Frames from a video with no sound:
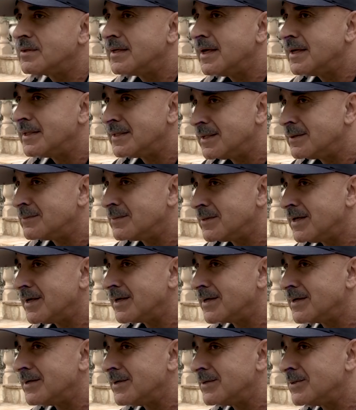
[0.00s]
getting the
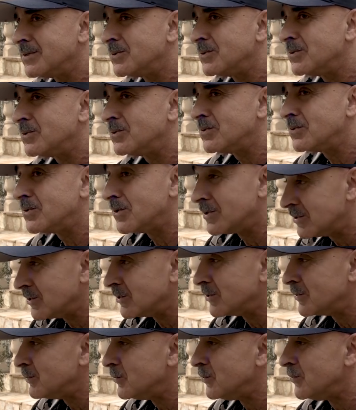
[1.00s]
ticket to get
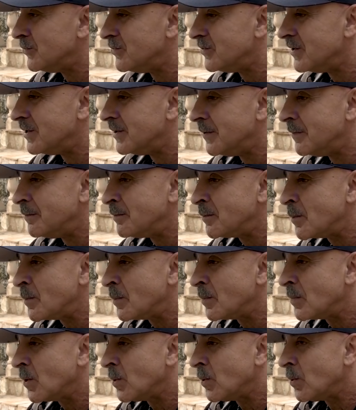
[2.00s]
to the movie,
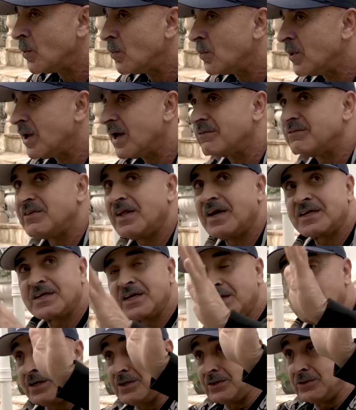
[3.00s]
we have like
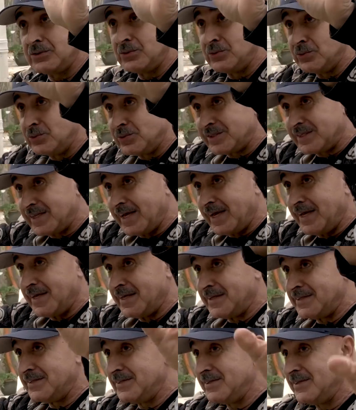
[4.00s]
a
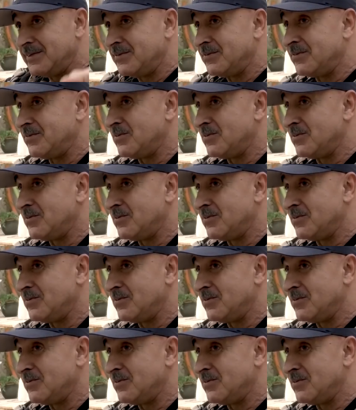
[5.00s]
newsstand